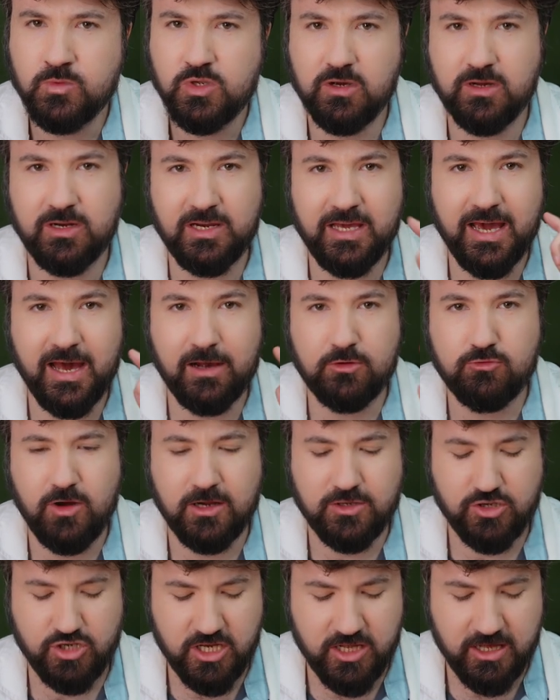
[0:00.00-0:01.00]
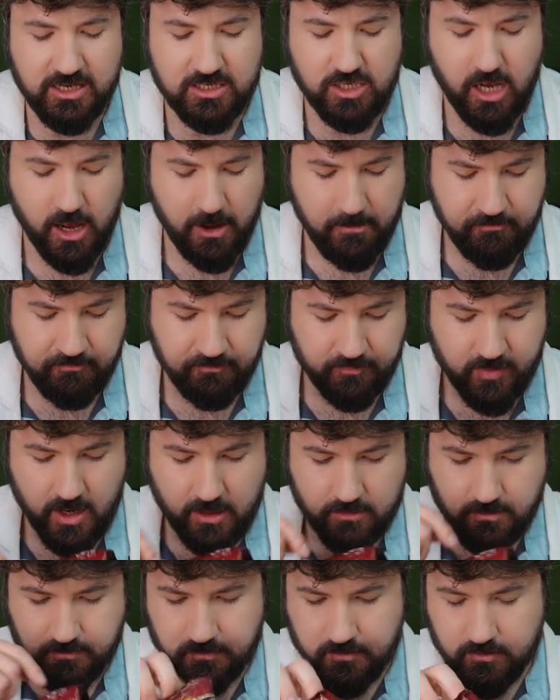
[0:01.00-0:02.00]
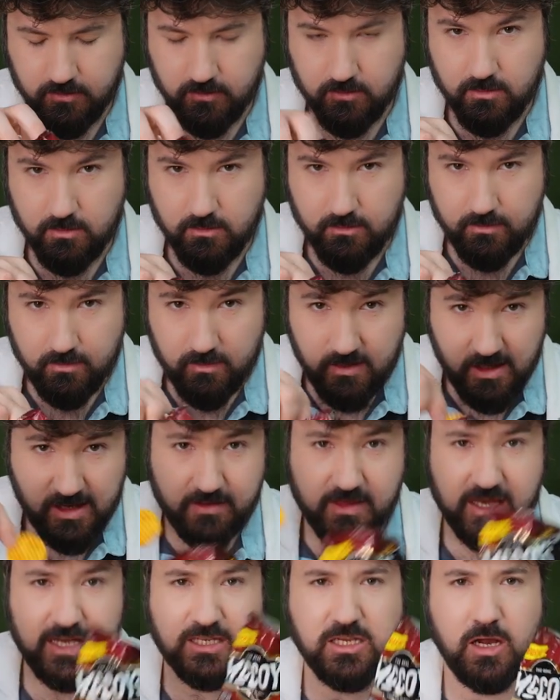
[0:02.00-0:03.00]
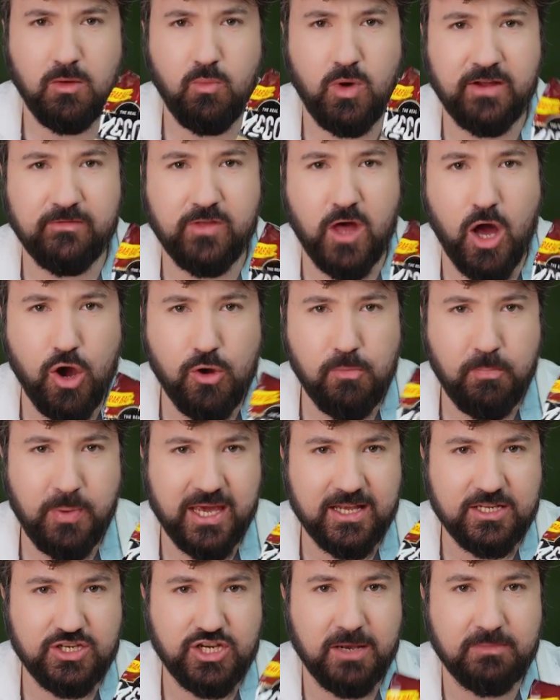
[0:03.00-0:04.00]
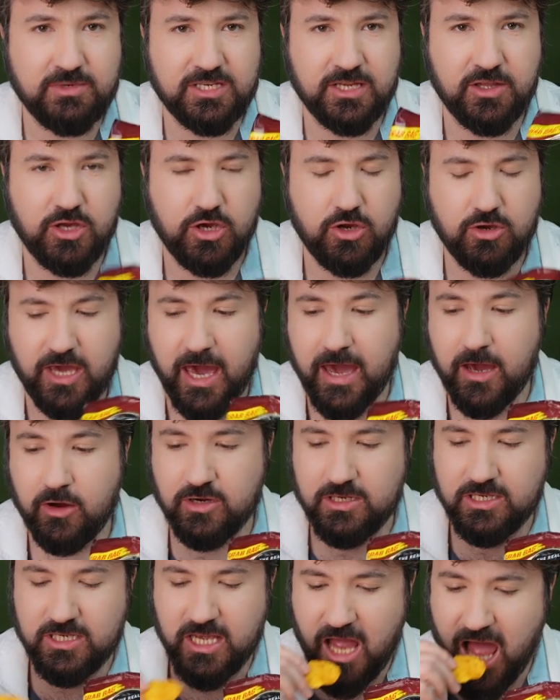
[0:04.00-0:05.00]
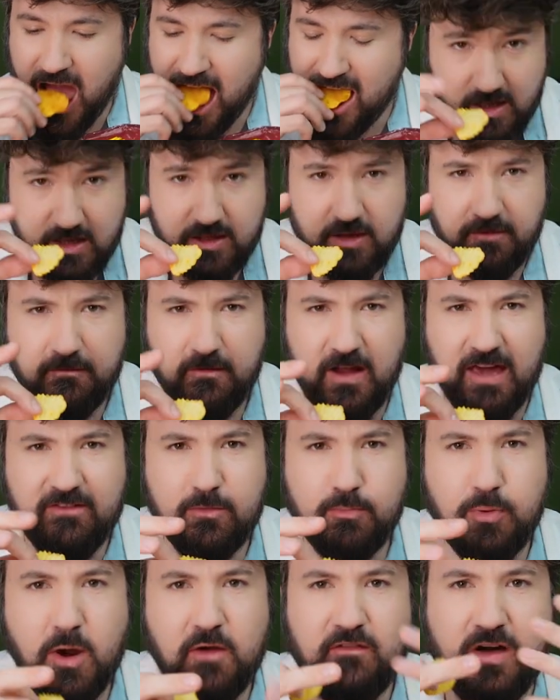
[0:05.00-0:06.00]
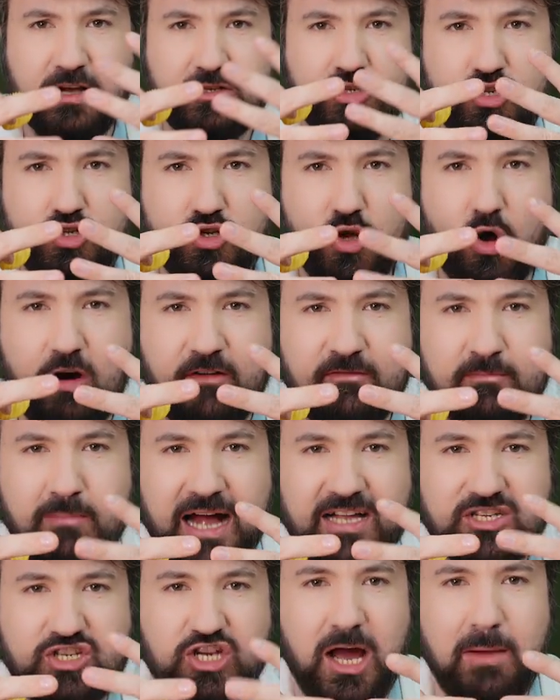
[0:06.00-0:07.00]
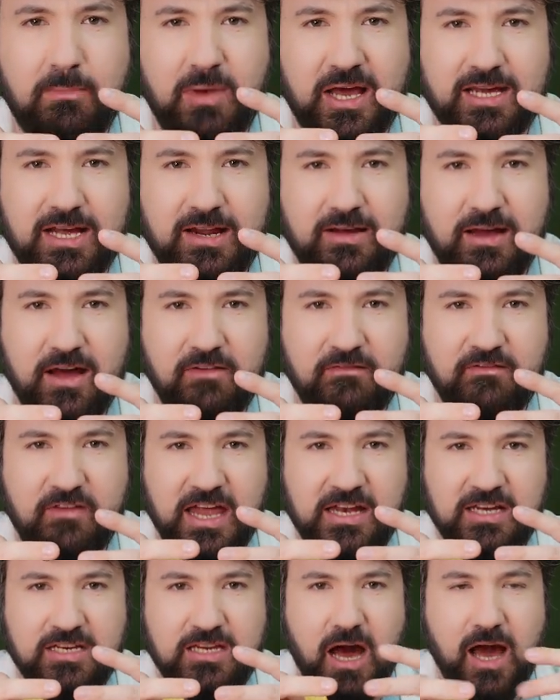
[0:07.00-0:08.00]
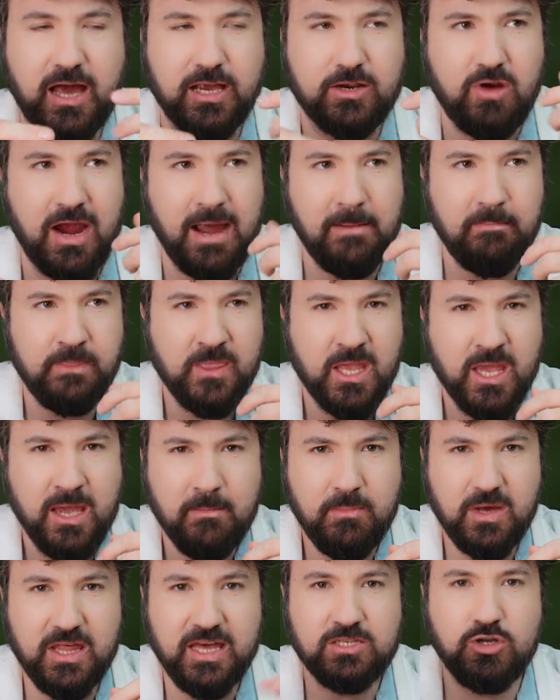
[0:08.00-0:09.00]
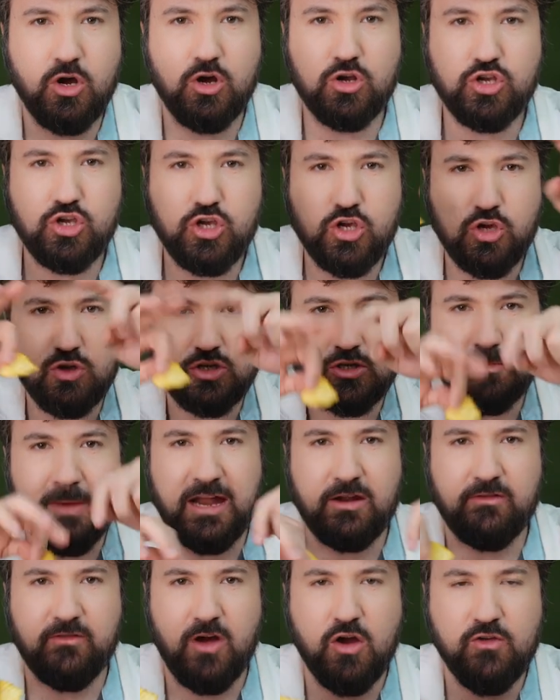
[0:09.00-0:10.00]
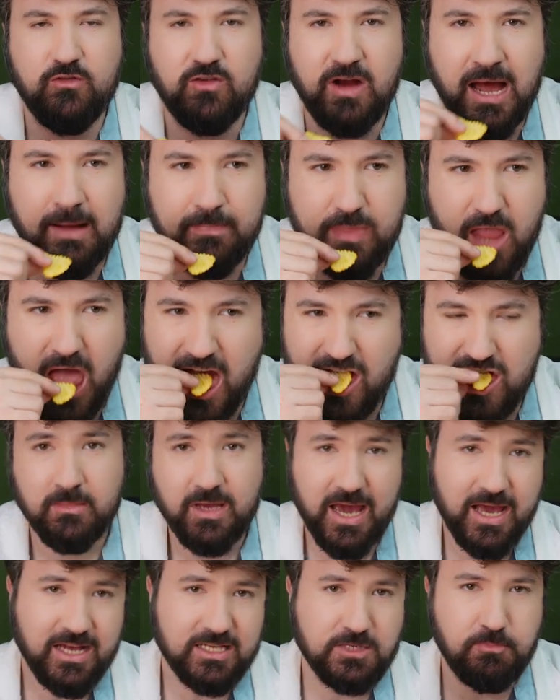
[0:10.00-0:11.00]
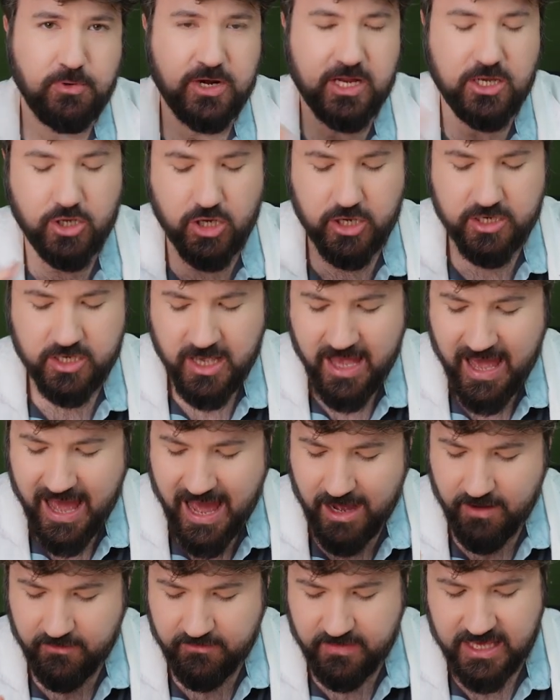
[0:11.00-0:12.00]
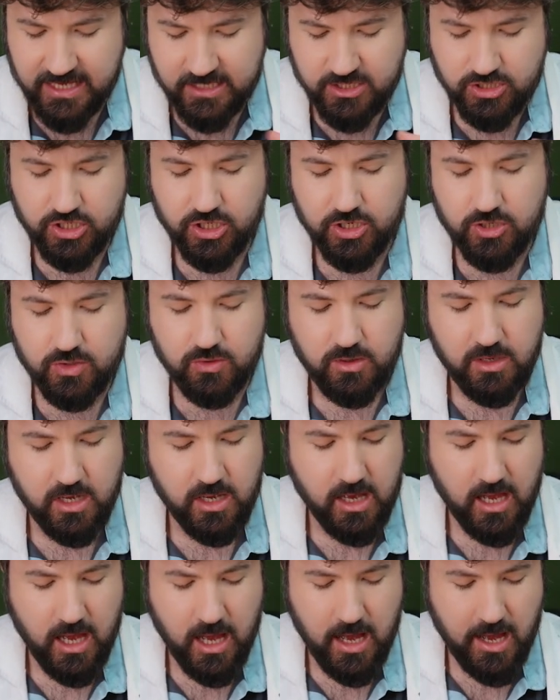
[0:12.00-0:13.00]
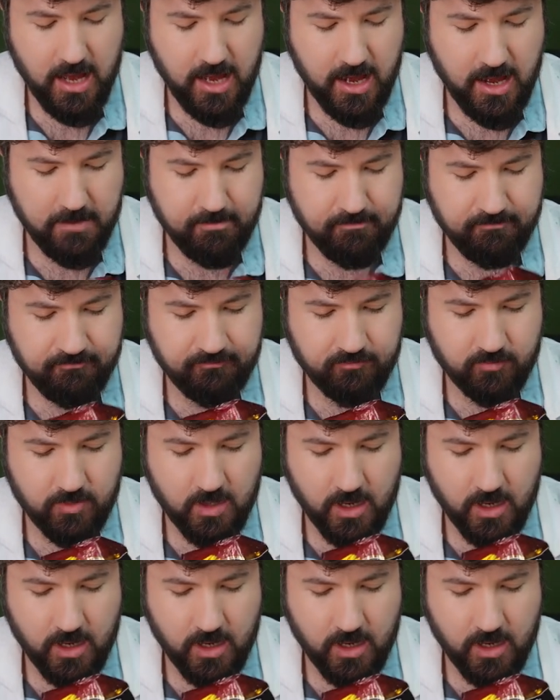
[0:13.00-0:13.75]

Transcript: You can hear how crunchy these are. These are one of the OP chips in the UK, honestly. The flavor profiles sort of match up like a, a Venn diagram, but there's not a huge amount of overlap. Yeah, it's pretty good. Out of these two, um,